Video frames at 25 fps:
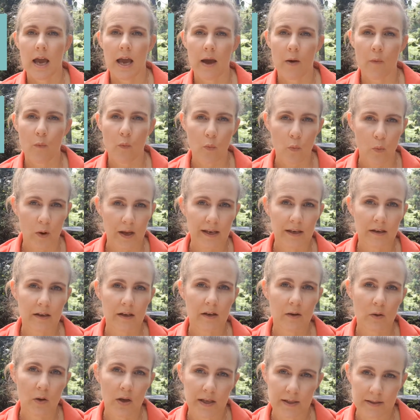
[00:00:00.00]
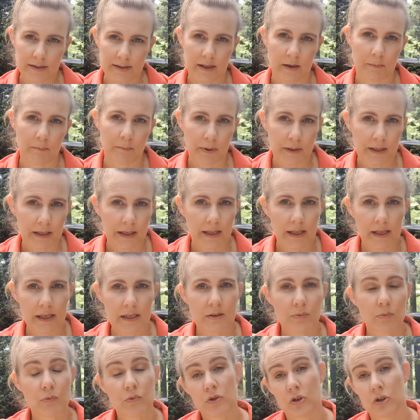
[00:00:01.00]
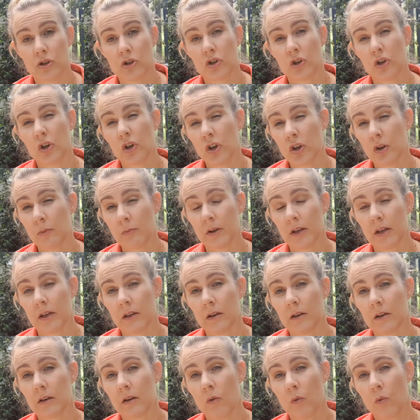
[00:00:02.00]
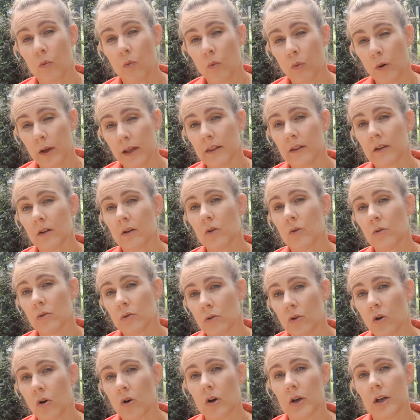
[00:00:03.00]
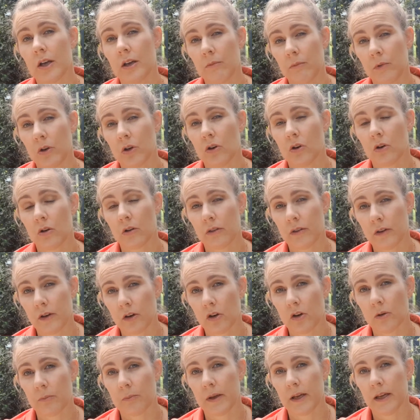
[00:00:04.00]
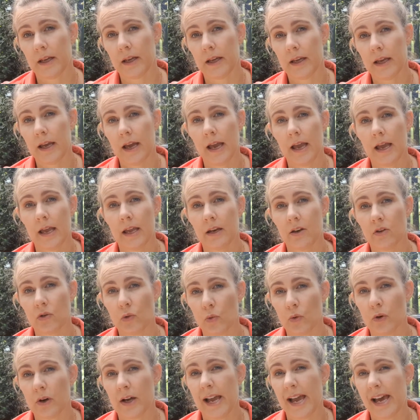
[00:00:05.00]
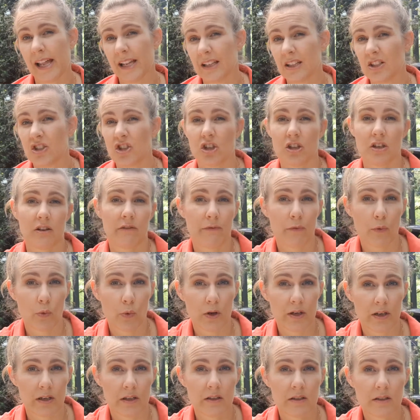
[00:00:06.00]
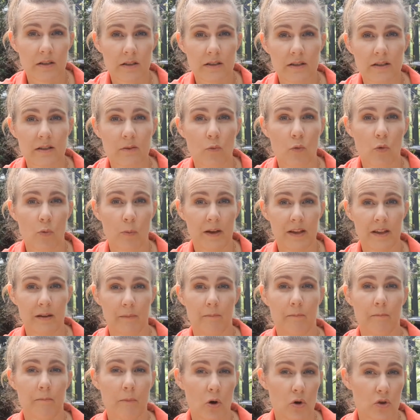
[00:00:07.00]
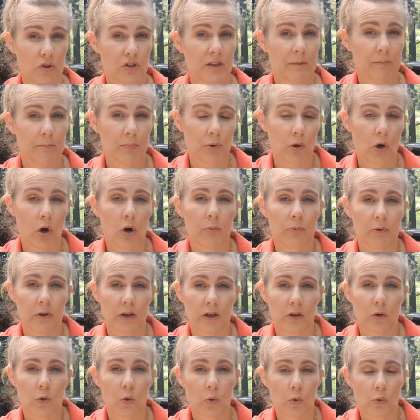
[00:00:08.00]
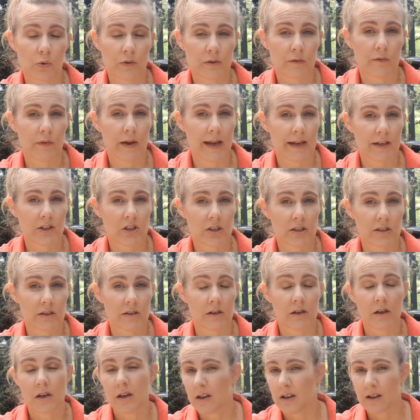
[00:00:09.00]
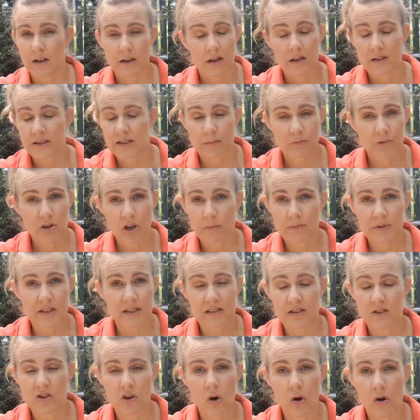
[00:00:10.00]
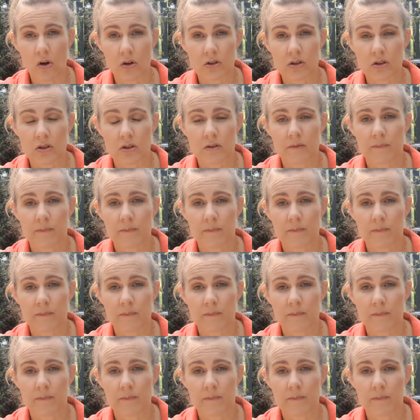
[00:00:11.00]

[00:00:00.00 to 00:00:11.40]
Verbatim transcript: And when it's complete, we'll determine whether or not immunotherapy and or allergen avoidance will be the most appropriate course of action. Sometimes it's not.